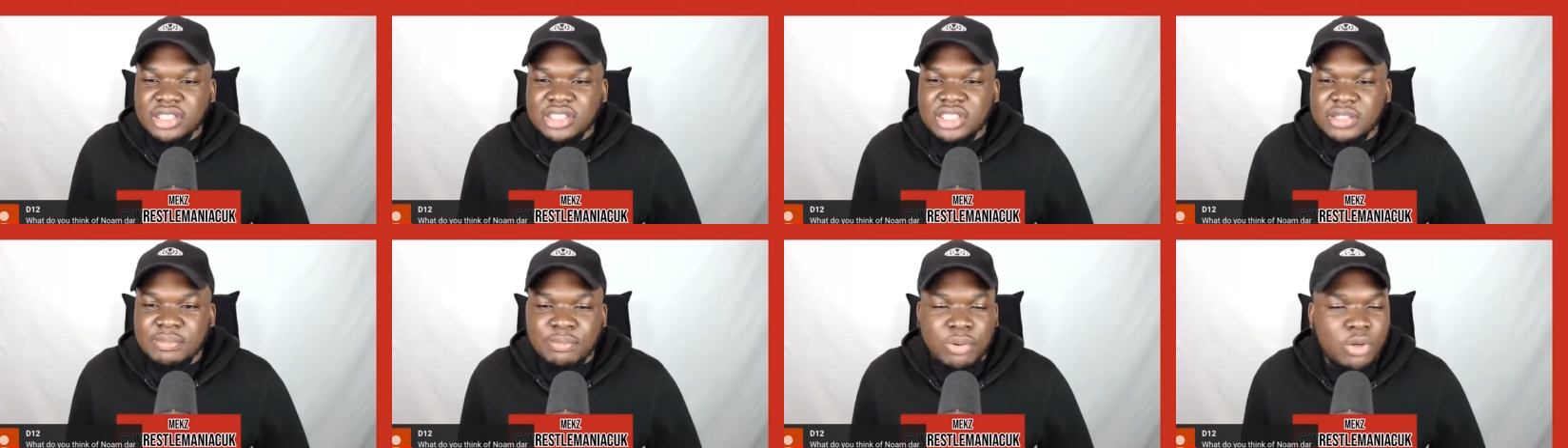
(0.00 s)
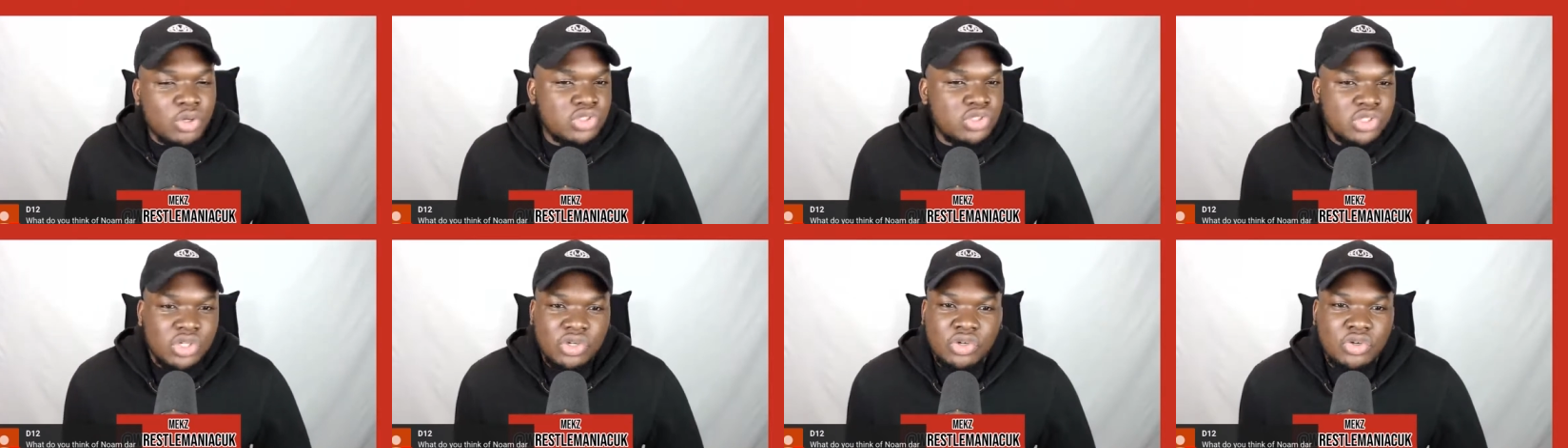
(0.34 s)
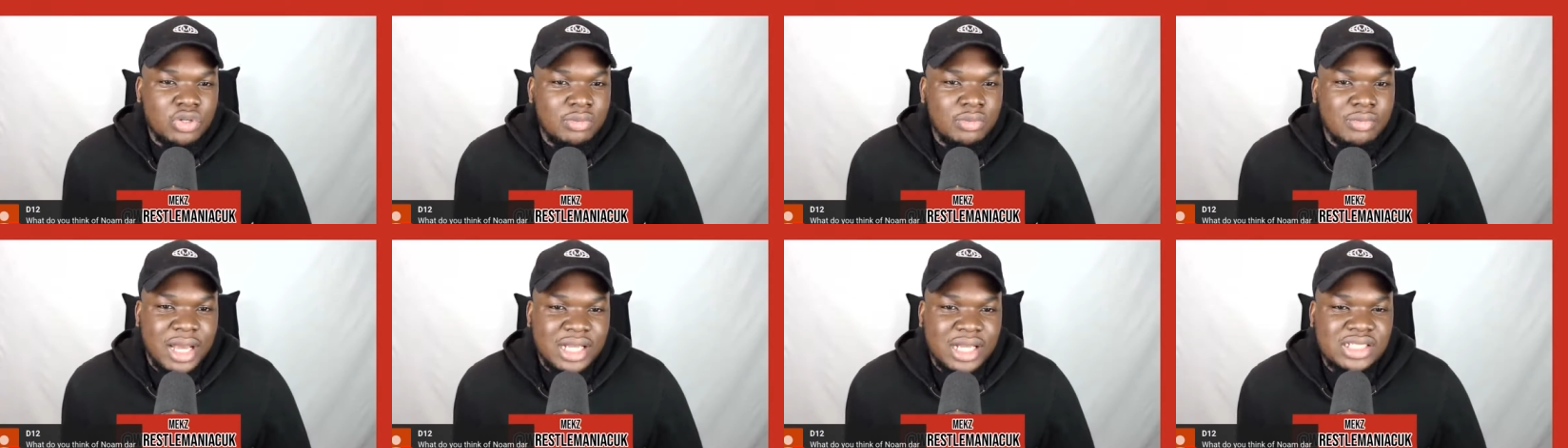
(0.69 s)
He puts on good
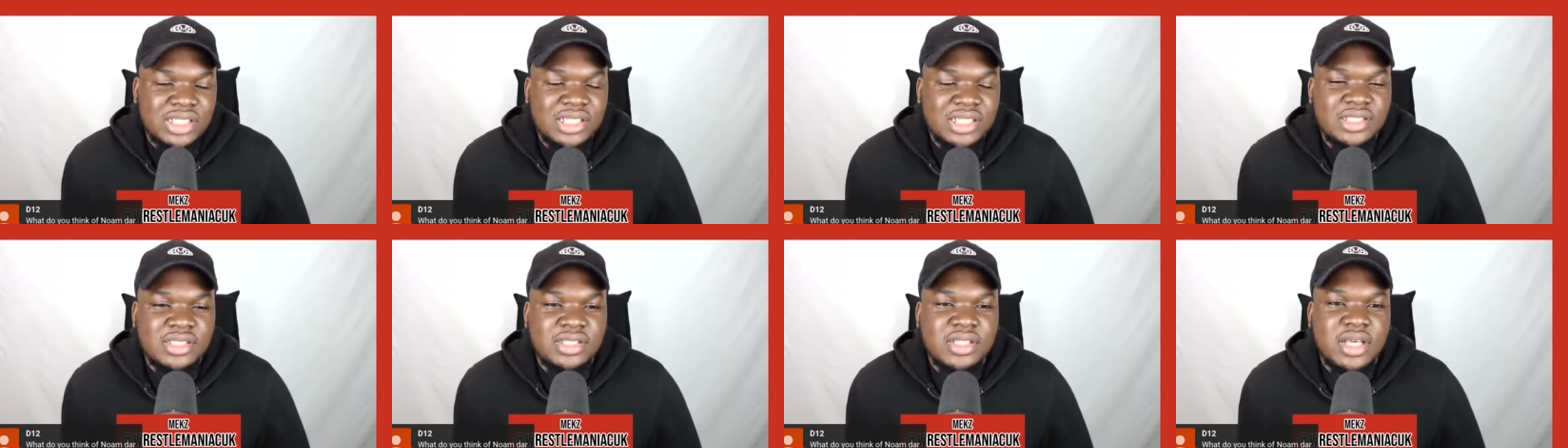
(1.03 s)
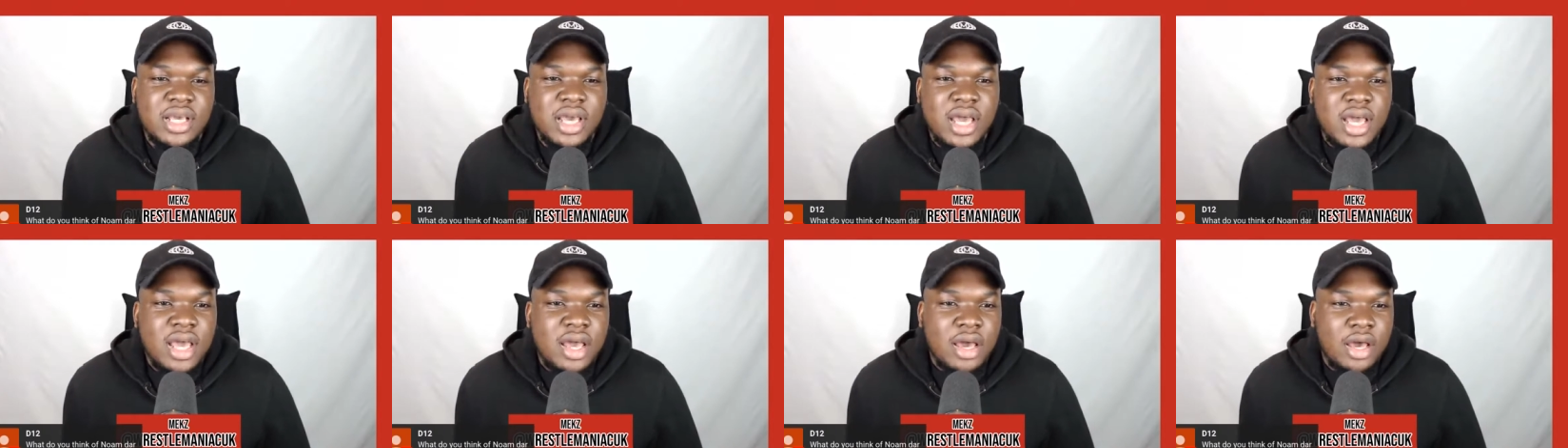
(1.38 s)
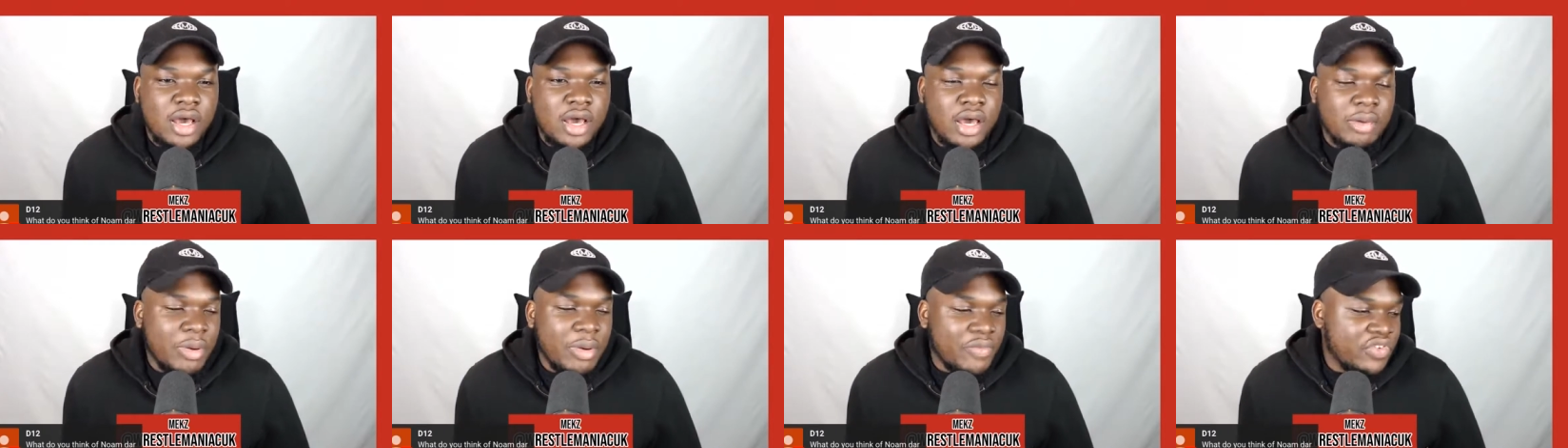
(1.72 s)
matches.
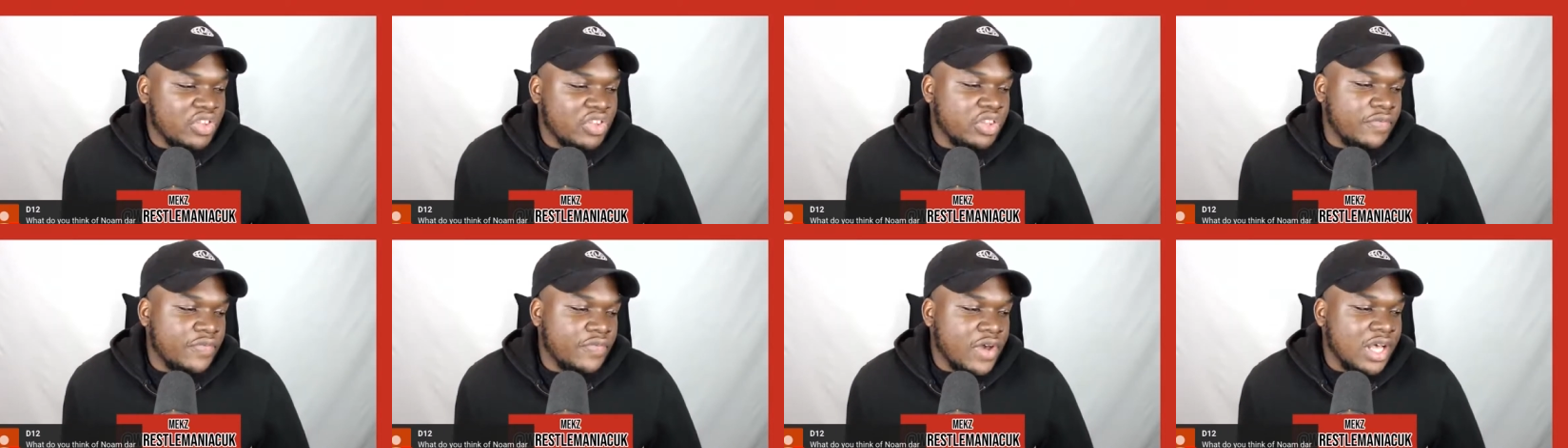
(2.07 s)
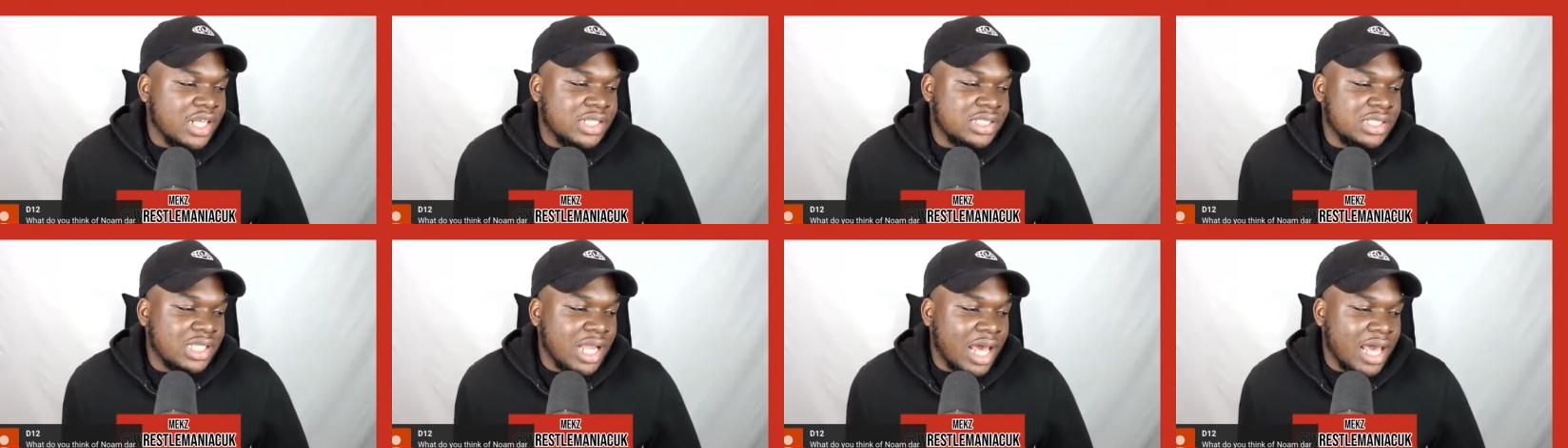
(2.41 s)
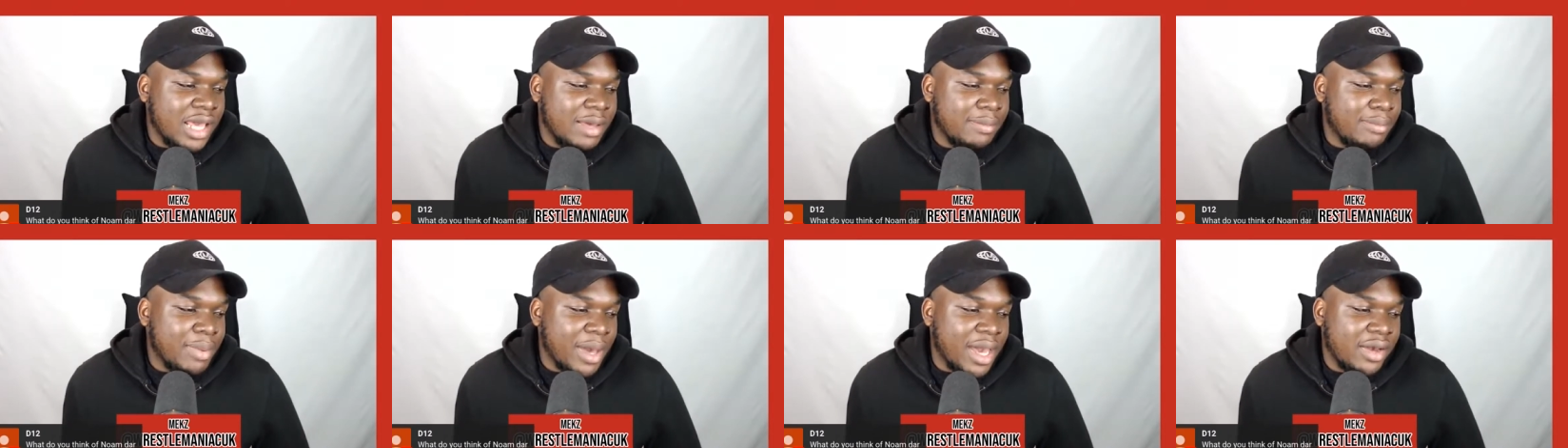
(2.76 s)
I think the first night
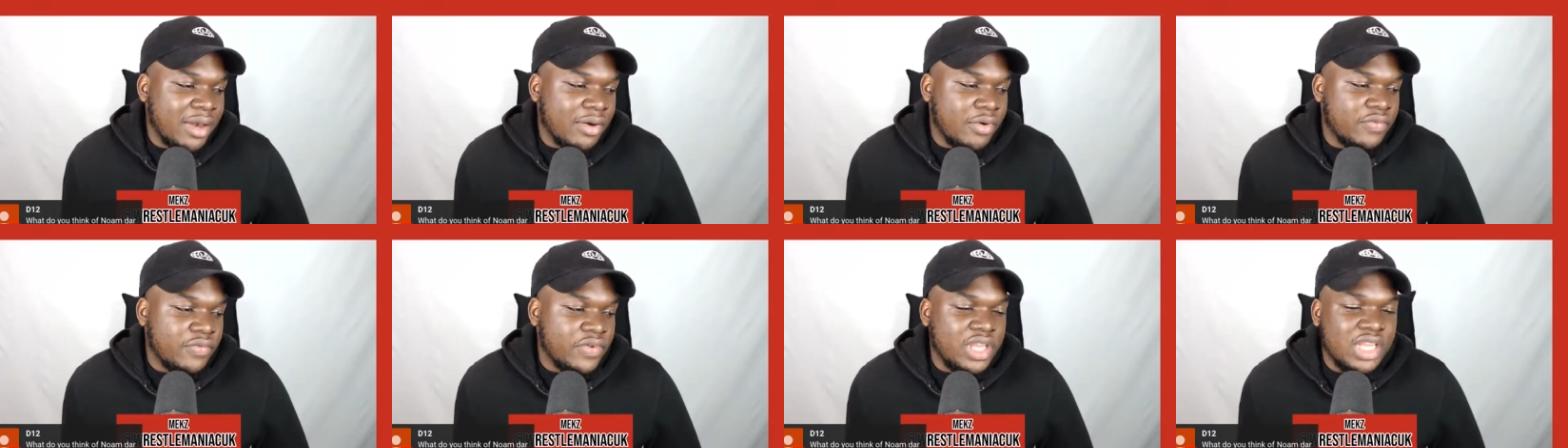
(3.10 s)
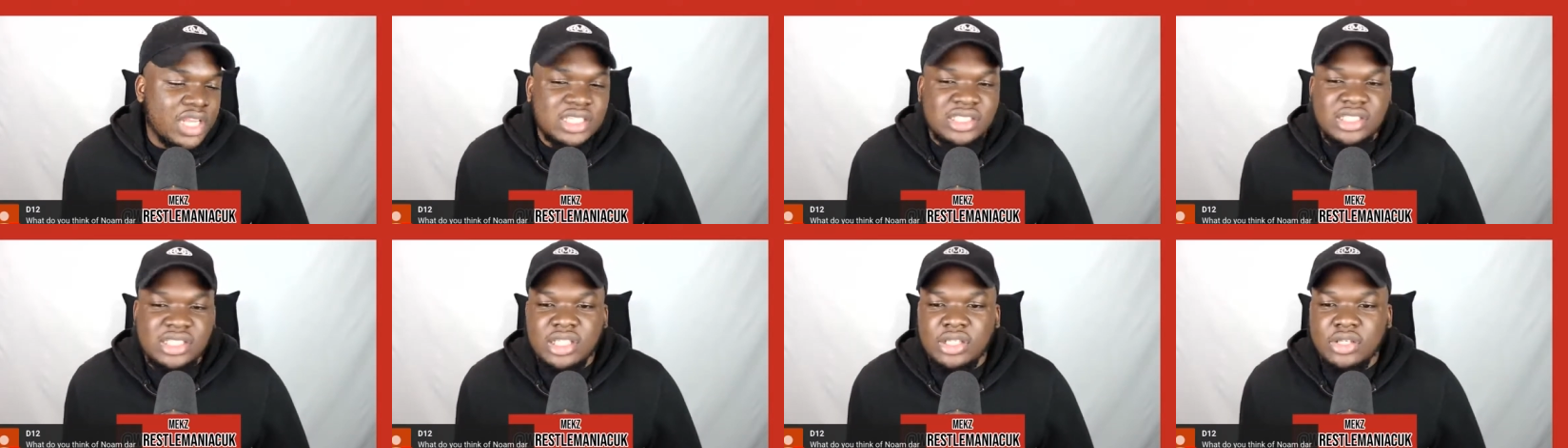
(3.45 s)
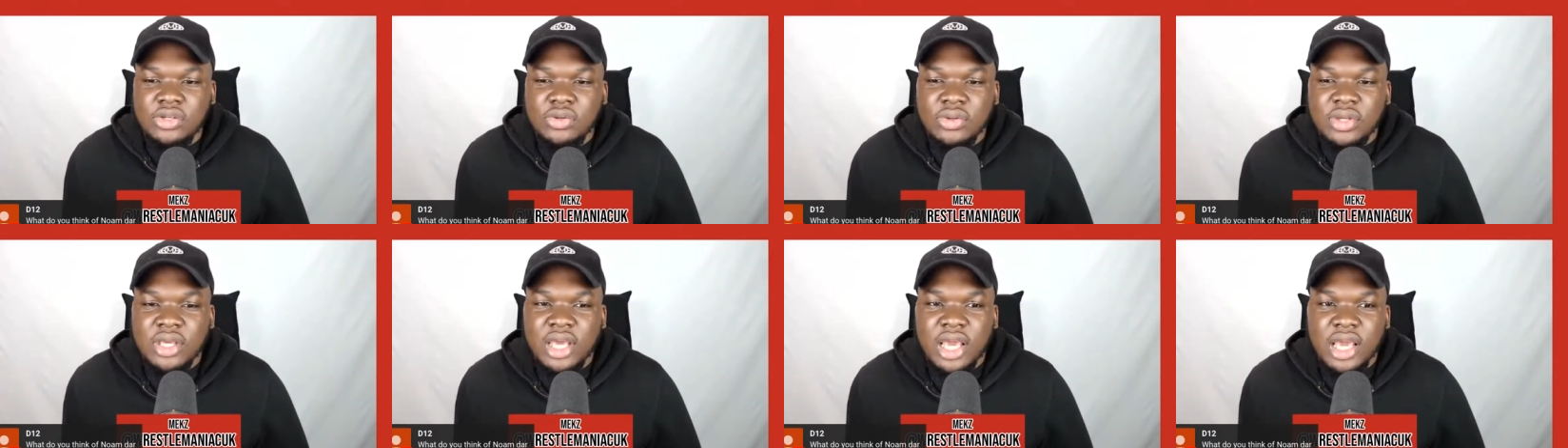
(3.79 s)
back of NXT
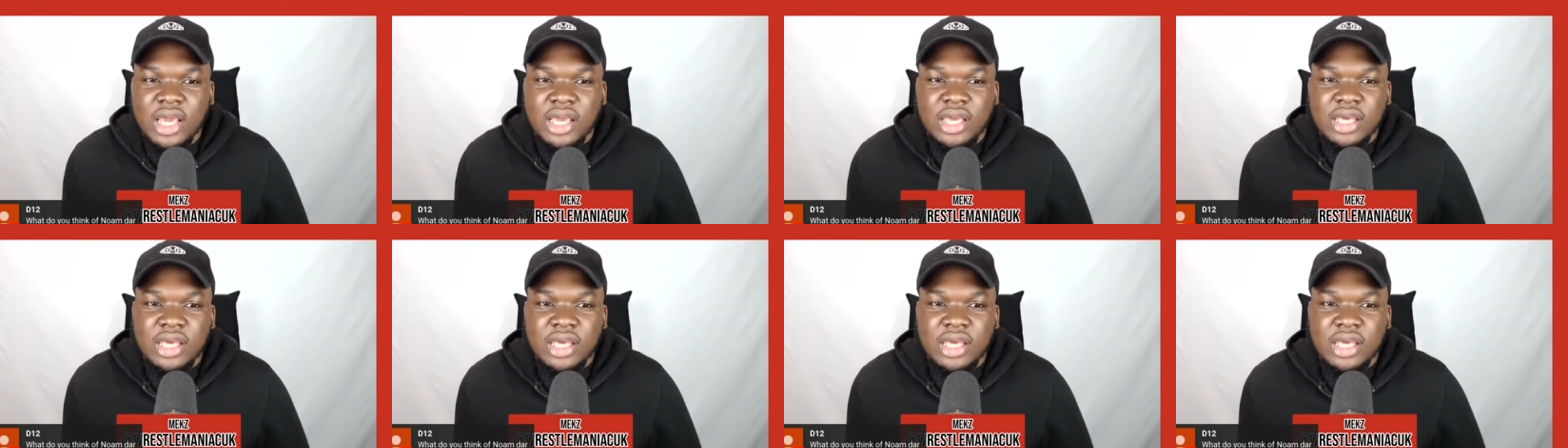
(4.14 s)
UK,